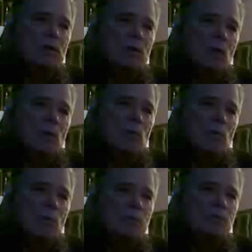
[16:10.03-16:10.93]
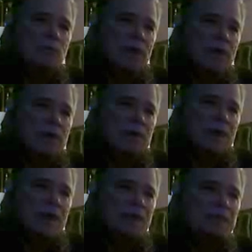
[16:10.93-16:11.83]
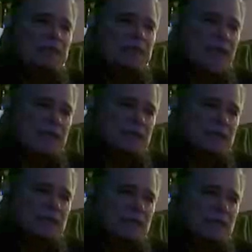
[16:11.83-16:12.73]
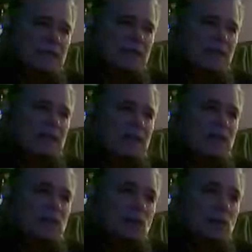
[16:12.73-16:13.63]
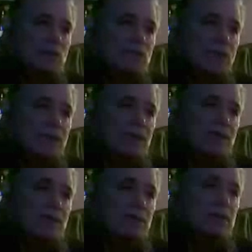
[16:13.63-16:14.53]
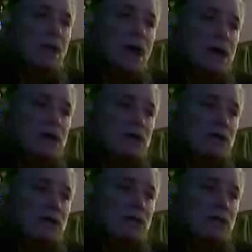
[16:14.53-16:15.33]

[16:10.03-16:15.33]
would no more pray to have sight than you would pray to be blind.